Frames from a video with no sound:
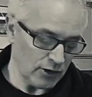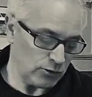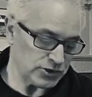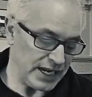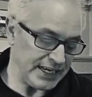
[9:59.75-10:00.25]

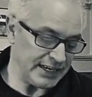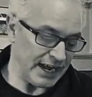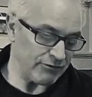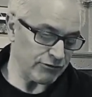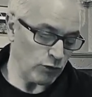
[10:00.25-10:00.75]
or taken
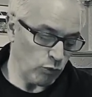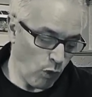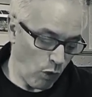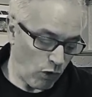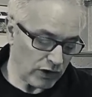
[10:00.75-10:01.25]
out for a
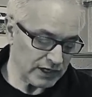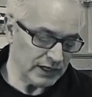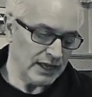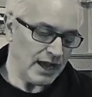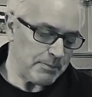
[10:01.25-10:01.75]
walk,
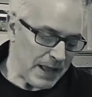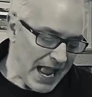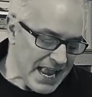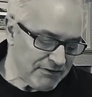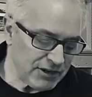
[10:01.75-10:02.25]
a
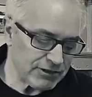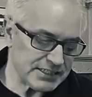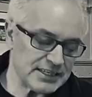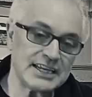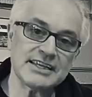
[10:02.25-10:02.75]

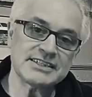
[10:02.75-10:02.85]
behavioristic